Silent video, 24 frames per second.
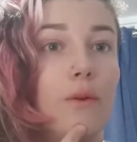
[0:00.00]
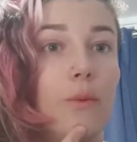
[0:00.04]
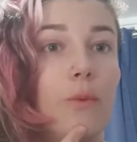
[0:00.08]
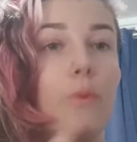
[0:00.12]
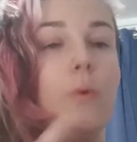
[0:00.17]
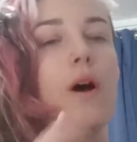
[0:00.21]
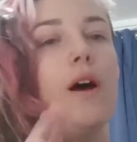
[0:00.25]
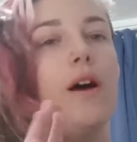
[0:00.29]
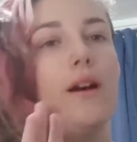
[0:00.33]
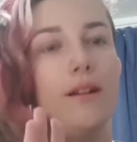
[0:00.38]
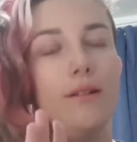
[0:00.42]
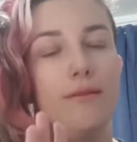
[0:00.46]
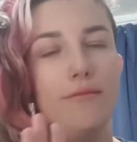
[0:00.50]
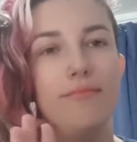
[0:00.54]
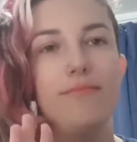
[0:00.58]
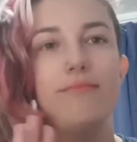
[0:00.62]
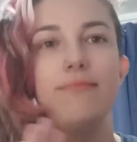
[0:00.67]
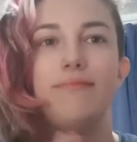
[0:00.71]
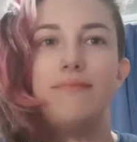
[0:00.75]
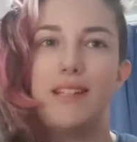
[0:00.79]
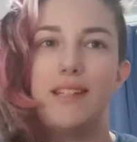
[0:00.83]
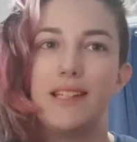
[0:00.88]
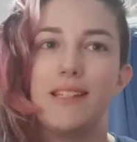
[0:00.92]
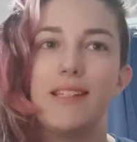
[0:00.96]
Well,
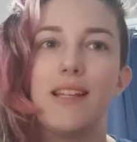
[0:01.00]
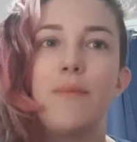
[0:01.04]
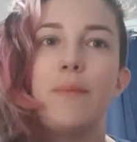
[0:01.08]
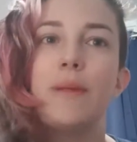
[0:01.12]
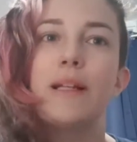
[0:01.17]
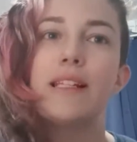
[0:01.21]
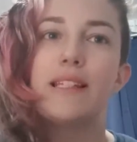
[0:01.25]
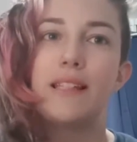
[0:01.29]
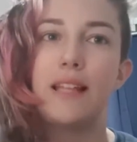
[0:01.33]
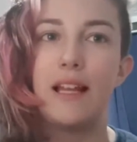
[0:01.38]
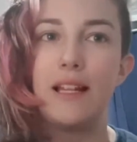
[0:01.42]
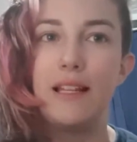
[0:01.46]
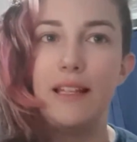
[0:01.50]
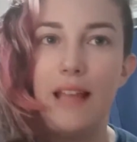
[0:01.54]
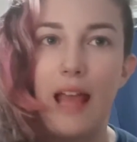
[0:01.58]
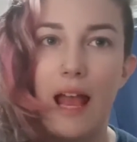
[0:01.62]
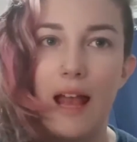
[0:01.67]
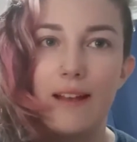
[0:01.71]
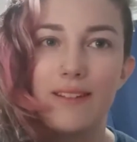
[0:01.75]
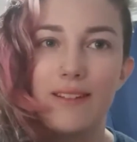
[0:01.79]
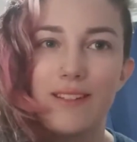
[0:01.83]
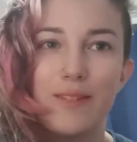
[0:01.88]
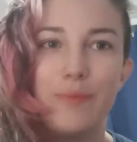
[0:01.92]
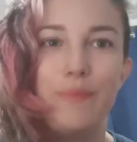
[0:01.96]
to some extent,
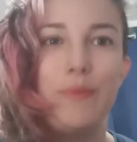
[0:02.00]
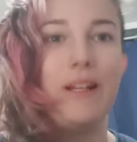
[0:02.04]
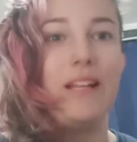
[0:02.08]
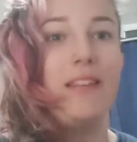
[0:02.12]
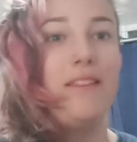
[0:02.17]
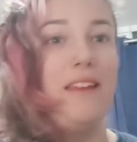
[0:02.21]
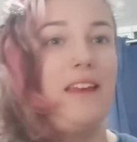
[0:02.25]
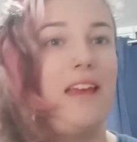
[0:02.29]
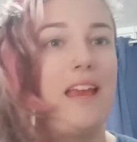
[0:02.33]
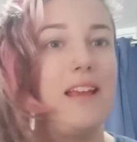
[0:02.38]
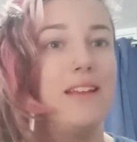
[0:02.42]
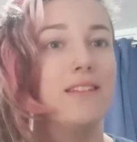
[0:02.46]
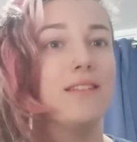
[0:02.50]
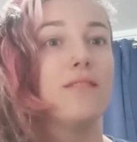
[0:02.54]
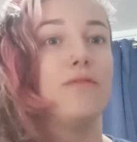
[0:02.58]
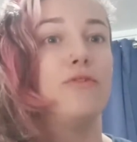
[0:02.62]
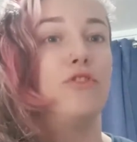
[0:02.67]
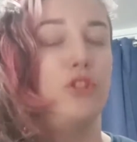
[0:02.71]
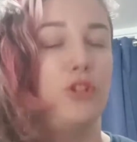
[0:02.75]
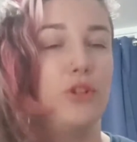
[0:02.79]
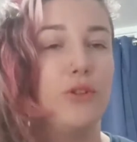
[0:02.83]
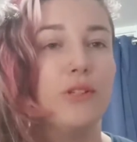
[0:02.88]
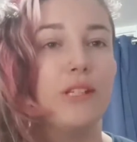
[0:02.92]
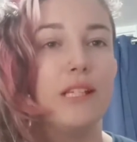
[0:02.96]
yes, but in the case of
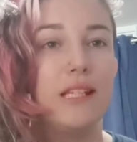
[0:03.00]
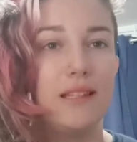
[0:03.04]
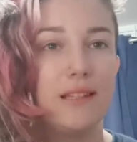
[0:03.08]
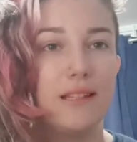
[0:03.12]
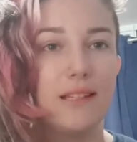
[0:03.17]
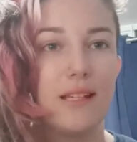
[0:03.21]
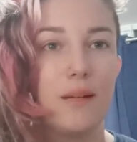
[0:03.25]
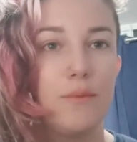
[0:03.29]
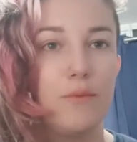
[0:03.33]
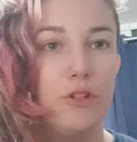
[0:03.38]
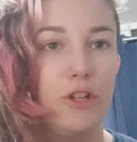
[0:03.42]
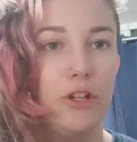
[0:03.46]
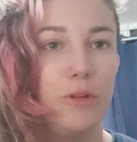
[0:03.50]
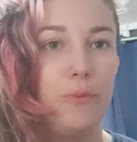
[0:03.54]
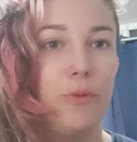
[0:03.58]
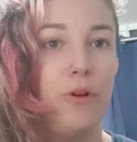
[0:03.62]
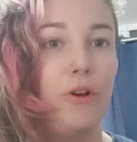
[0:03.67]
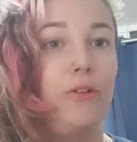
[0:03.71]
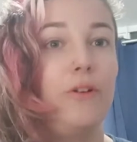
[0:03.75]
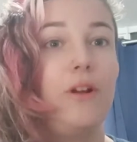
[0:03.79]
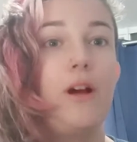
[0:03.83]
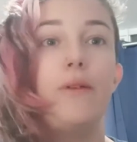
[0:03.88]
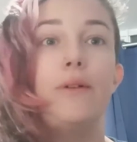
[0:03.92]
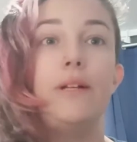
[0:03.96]
choosing the subject
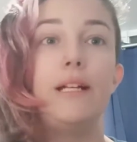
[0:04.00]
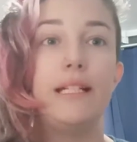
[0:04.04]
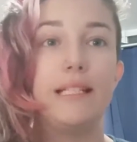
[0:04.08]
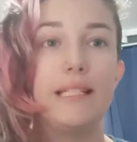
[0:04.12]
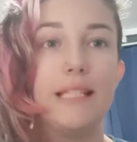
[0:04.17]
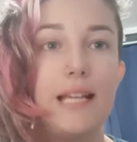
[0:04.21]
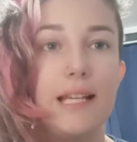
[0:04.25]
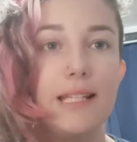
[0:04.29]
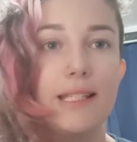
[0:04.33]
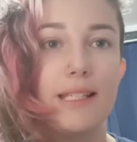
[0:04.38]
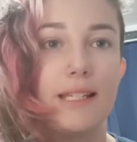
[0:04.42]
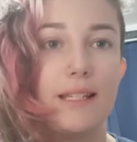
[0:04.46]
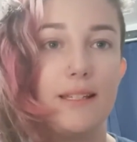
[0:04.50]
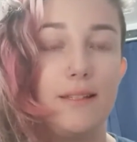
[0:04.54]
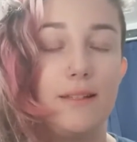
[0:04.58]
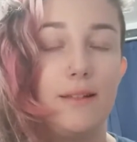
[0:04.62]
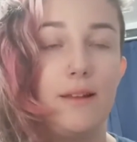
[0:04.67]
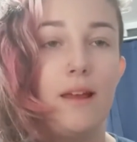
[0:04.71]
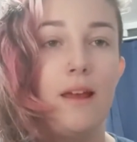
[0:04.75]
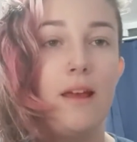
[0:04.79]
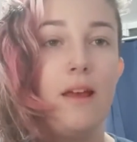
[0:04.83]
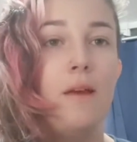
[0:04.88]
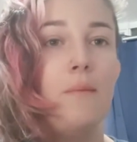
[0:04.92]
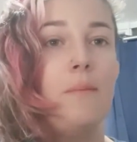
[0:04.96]
pronoun, it doesn't,
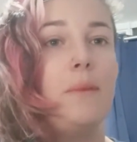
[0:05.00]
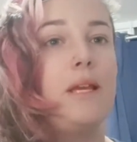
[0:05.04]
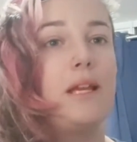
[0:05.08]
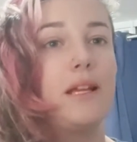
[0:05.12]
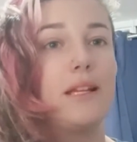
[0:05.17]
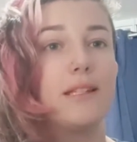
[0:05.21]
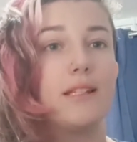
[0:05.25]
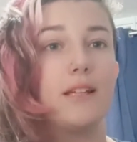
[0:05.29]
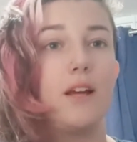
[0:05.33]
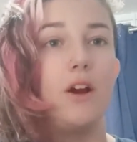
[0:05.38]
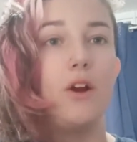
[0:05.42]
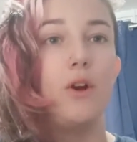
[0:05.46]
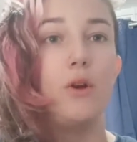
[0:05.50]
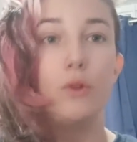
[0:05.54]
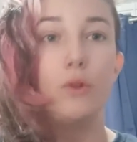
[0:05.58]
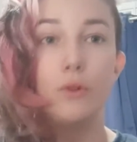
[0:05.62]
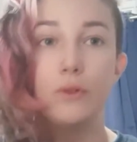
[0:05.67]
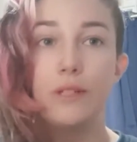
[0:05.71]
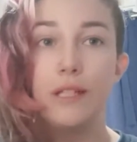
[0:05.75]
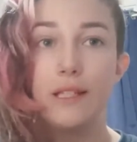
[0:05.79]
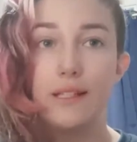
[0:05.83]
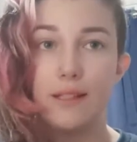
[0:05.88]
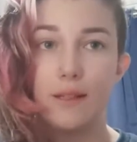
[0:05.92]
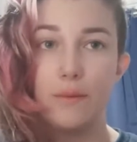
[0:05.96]
because our
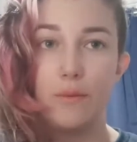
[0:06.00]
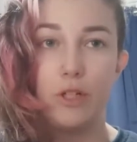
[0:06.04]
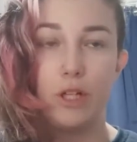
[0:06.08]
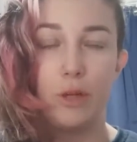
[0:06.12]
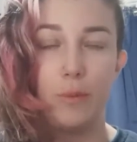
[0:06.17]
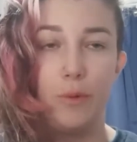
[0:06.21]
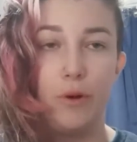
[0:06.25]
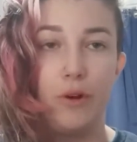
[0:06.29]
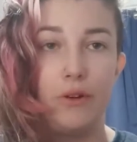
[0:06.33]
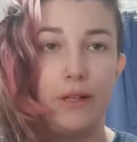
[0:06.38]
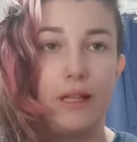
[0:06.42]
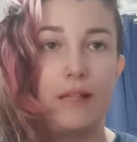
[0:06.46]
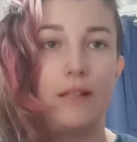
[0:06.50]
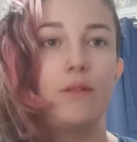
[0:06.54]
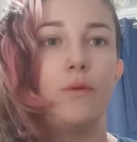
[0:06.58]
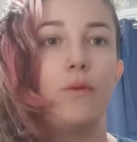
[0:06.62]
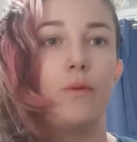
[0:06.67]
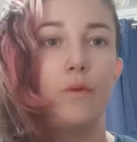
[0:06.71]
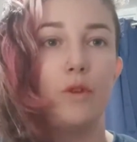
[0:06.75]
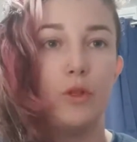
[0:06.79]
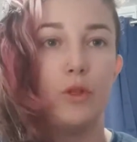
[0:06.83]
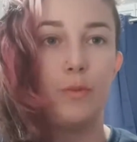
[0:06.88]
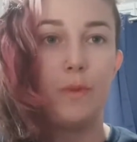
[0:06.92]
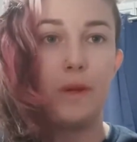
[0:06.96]
only subject pronouns
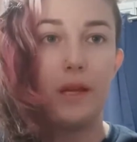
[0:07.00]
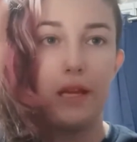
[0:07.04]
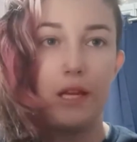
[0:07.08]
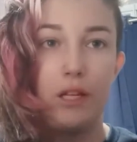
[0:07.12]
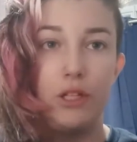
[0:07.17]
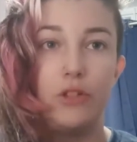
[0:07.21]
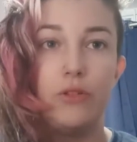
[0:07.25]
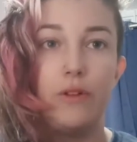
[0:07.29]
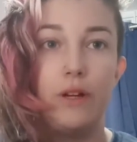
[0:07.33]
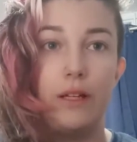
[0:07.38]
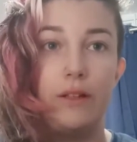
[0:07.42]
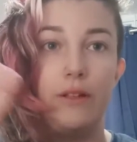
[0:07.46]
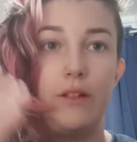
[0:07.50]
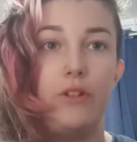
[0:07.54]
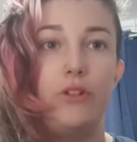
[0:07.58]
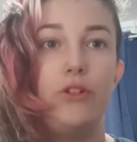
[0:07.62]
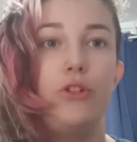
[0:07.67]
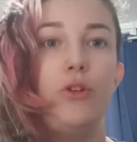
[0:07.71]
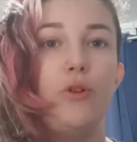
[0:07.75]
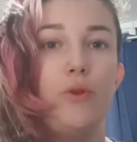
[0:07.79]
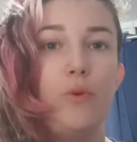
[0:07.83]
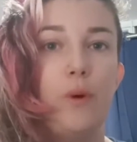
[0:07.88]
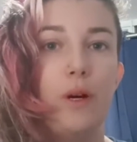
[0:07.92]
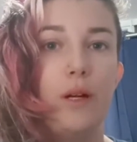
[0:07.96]
when we're speaking directly
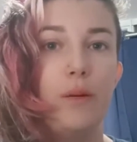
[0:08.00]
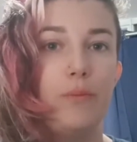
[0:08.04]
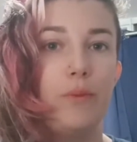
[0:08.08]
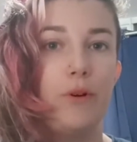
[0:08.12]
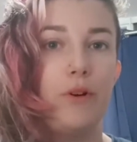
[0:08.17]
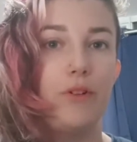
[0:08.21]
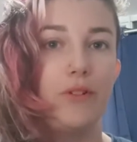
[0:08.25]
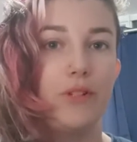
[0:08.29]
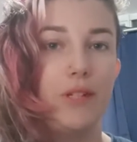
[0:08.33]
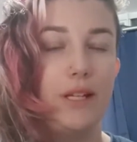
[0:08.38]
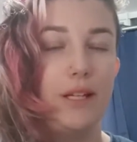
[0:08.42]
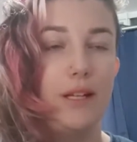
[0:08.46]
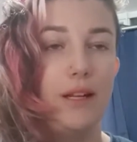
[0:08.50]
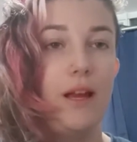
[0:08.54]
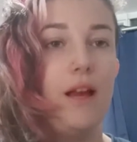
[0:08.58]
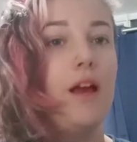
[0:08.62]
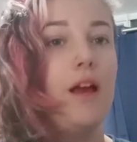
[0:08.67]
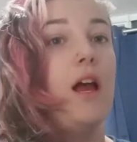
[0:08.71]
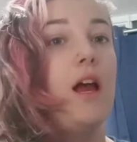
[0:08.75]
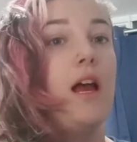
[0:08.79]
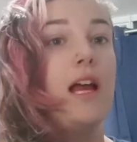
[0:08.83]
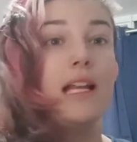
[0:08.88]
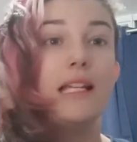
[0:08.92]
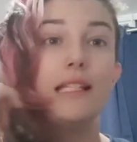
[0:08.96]
to one person
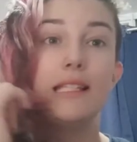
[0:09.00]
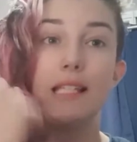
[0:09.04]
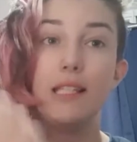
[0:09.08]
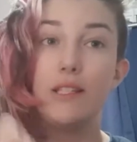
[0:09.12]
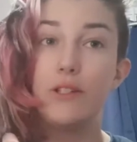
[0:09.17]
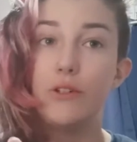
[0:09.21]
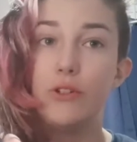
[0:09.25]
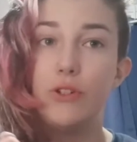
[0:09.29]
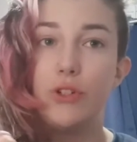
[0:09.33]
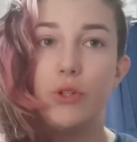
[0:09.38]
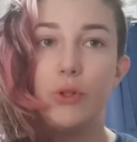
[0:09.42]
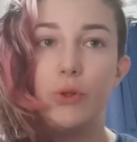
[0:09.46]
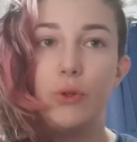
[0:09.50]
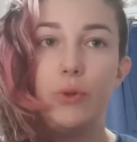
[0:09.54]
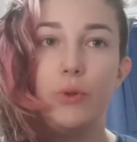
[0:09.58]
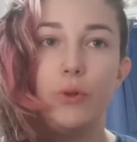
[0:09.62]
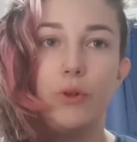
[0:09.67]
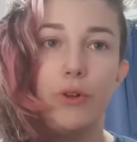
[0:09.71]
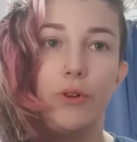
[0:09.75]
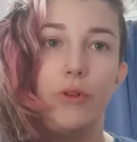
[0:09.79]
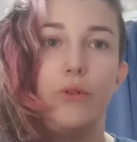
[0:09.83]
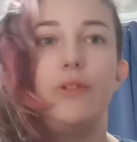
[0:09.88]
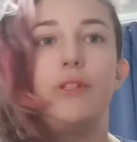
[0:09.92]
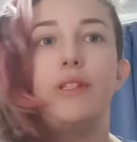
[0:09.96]
is either tú
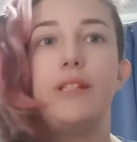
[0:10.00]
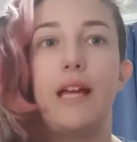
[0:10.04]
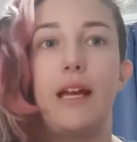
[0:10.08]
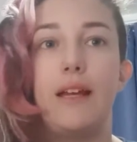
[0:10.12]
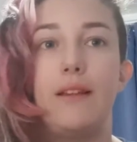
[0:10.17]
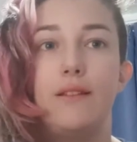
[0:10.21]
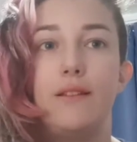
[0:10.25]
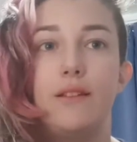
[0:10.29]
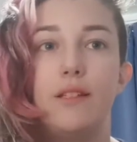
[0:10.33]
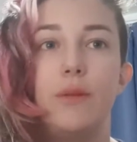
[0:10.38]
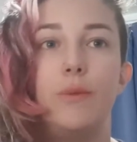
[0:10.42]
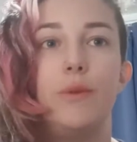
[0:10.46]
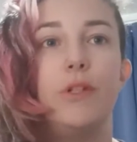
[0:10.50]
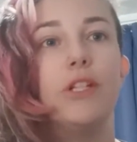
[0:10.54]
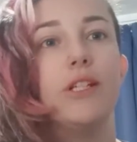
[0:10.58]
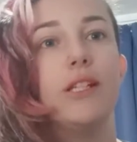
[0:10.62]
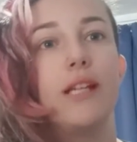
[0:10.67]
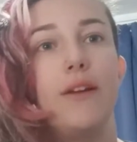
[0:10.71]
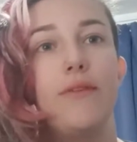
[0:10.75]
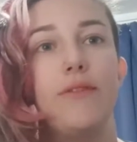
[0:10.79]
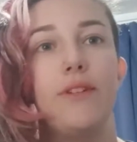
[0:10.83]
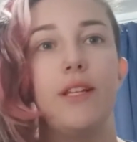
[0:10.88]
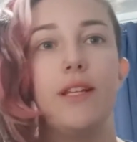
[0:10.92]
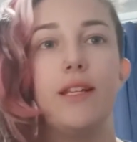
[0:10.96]
or usted, so we just
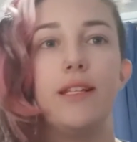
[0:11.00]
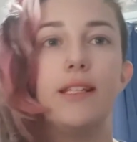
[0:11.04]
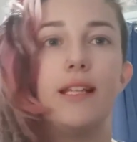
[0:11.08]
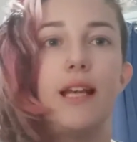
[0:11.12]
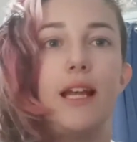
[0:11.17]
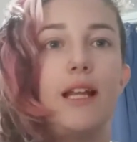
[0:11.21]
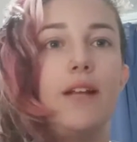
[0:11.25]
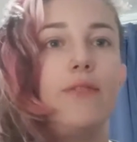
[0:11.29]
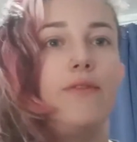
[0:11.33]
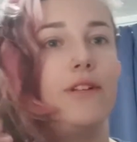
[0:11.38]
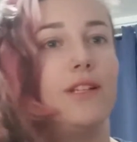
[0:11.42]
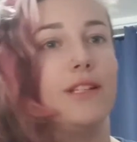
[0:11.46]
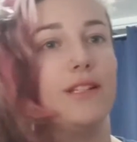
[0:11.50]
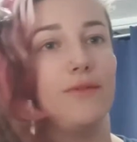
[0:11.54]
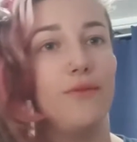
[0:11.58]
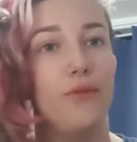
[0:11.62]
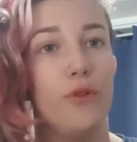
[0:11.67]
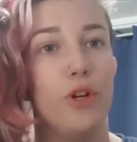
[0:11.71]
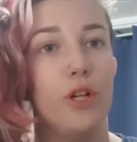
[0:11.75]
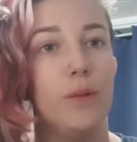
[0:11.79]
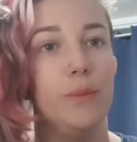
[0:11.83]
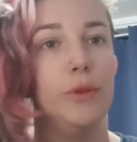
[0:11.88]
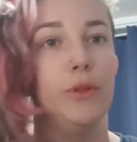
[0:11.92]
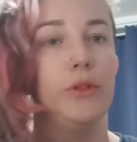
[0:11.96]
have to decide if it's
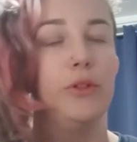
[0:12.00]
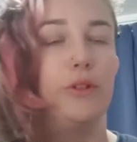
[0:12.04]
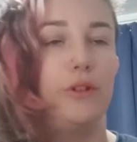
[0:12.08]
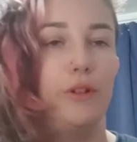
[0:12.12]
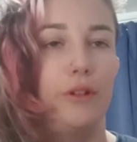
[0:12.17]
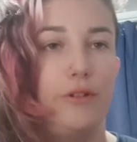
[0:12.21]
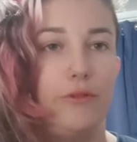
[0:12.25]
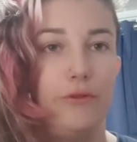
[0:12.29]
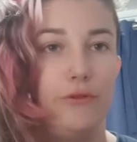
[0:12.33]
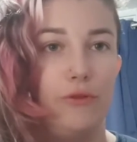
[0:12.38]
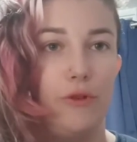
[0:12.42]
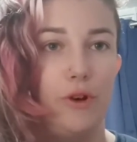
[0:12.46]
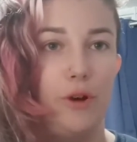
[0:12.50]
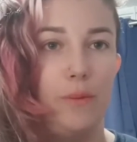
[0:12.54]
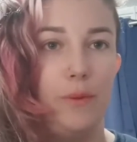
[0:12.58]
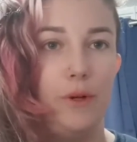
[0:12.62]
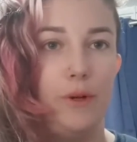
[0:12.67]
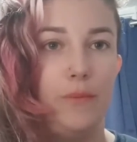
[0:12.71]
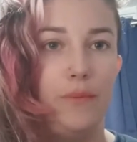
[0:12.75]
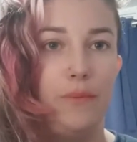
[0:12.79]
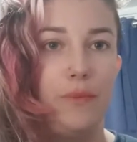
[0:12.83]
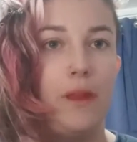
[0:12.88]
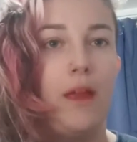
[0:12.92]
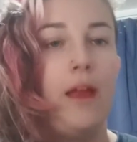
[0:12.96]
formal or informal.